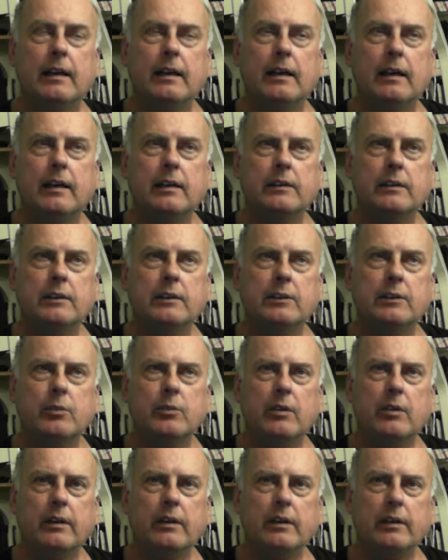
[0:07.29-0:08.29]
I just
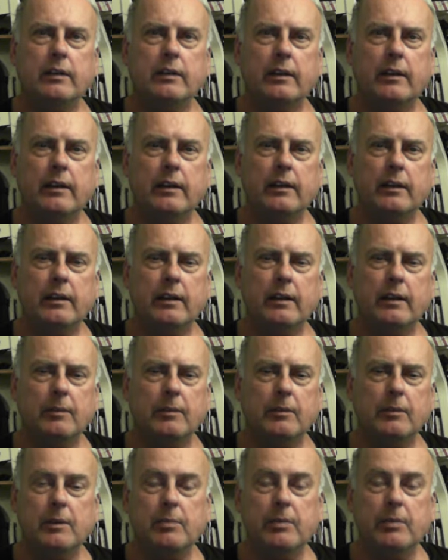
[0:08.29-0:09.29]
wanted to tell you,
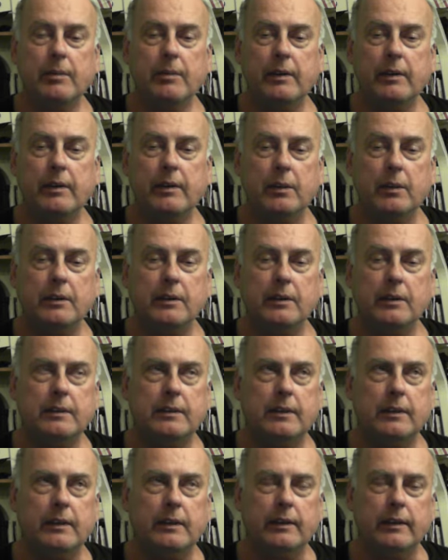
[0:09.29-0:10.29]
you probably noticed
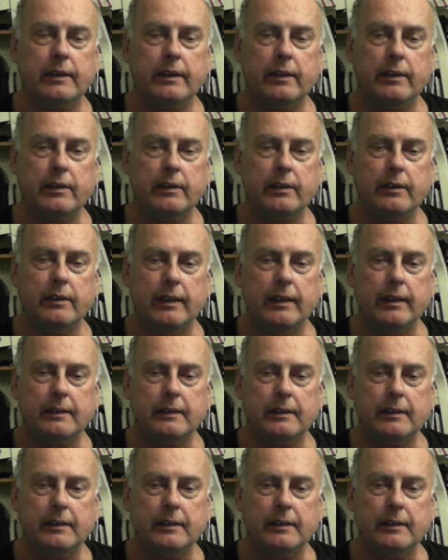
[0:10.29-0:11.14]
on the internet,